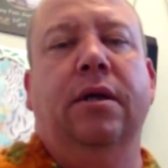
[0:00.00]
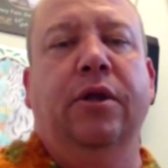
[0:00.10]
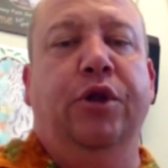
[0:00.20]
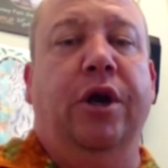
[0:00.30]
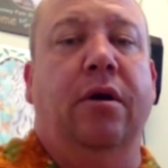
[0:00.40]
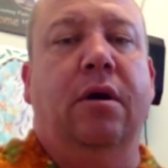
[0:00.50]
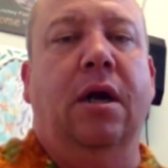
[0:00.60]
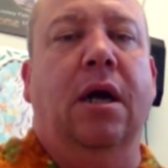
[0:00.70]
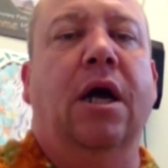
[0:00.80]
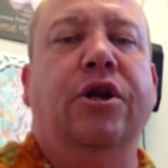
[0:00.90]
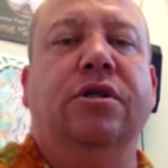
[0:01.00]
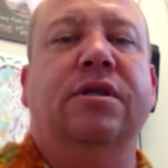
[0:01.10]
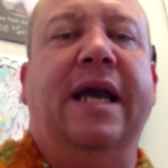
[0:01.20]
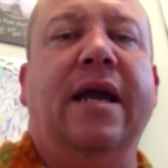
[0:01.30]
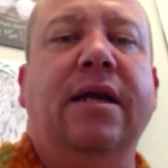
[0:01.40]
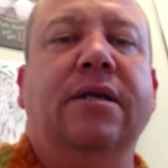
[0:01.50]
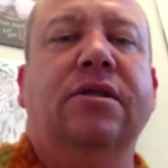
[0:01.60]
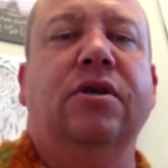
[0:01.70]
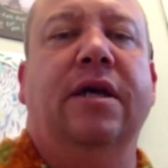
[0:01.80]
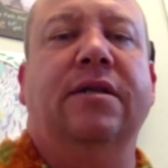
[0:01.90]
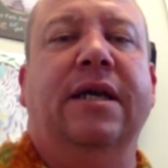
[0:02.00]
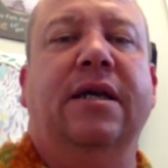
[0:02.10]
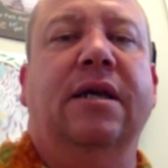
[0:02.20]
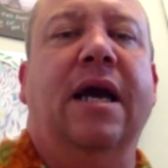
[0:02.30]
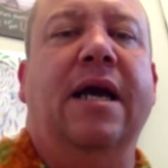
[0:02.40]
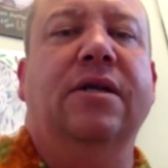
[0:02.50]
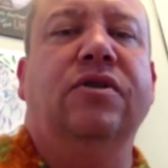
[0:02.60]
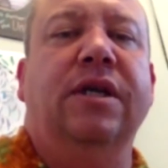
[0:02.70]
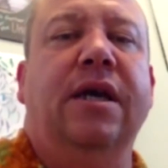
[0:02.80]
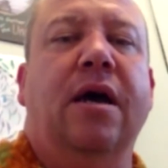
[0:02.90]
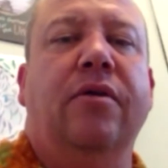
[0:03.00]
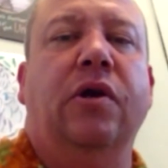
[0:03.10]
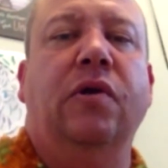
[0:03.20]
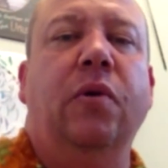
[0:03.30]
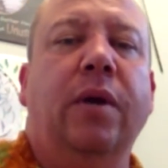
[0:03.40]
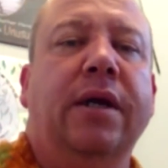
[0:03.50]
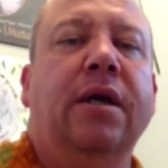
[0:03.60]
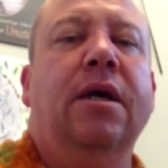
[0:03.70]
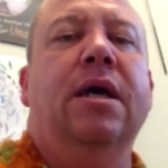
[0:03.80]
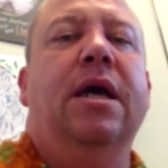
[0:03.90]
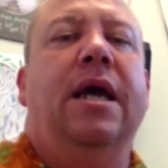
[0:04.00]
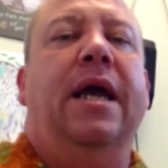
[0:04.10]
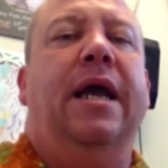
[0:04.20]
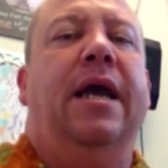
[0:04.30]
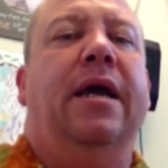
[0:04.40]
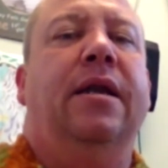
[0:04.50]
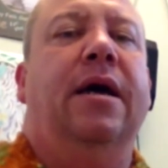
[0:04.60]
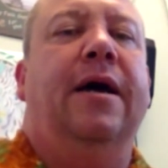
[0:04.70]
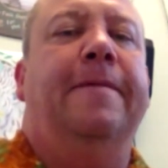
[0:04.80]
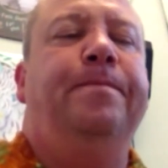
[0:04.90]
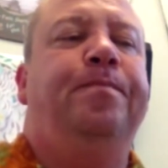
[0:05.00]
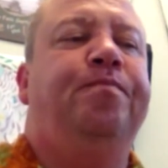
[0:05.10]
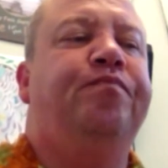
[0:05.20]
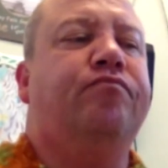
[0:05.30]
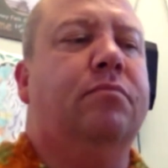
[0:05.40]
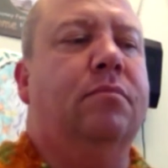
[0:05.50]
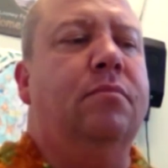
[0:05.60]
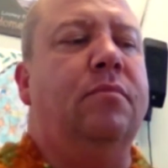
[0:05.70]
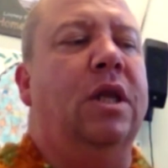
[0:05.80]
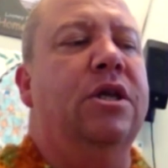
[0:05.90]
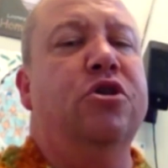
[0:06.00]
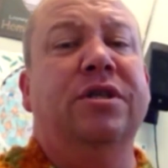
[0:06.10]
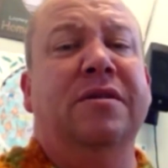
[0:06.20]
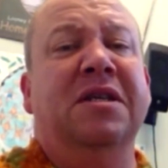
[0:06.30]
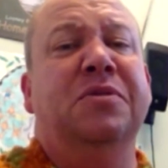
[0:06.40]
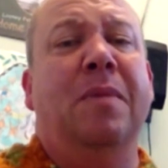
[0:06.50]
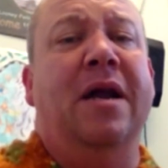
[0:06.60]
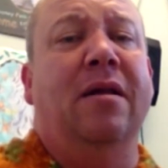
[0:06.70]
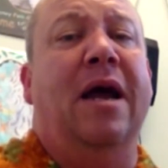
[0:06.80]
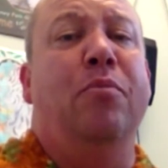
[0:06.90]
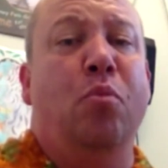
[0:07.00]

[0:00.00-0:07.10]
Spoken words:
their understandings so that they can kind of see how they're doing. And using this model, I'm